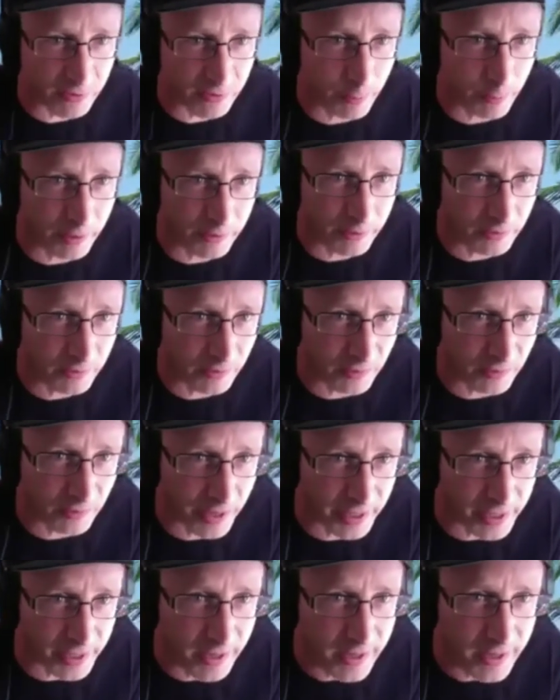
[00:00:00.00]
where it's just
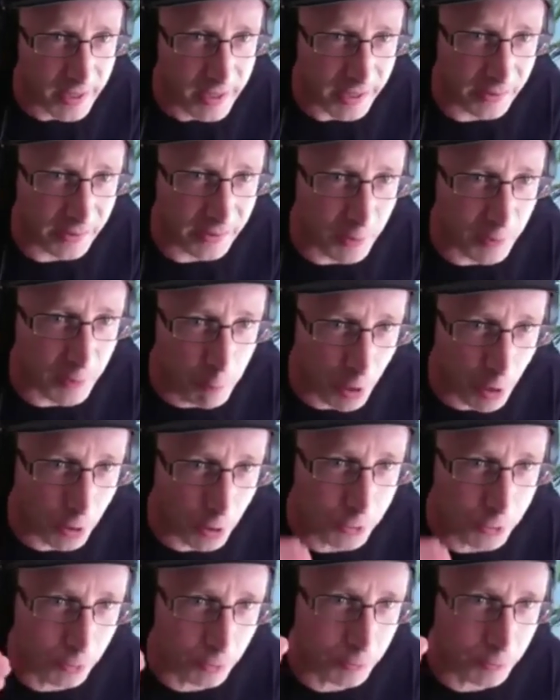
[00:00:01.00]
like he's the
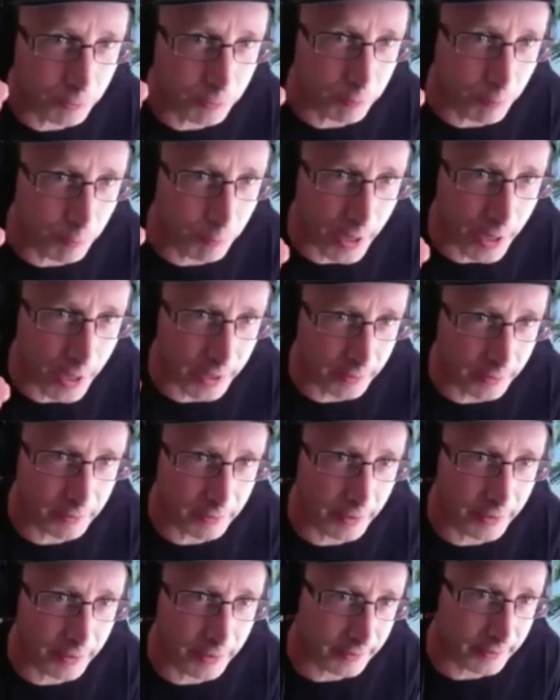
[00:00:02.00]
model, where
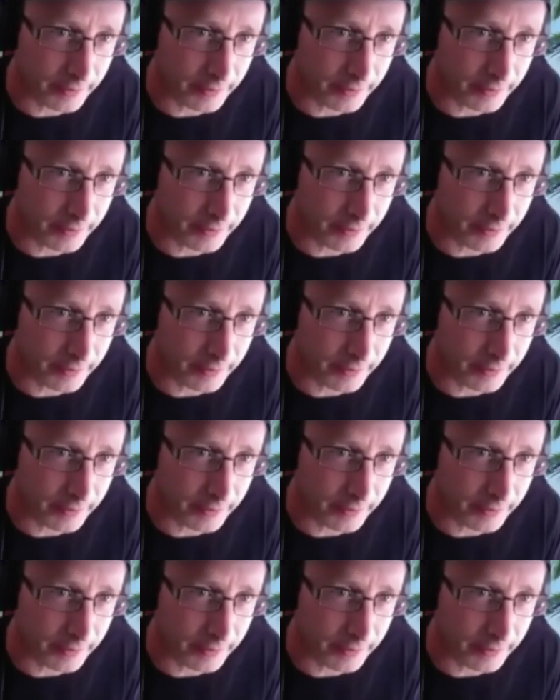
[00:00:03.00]
like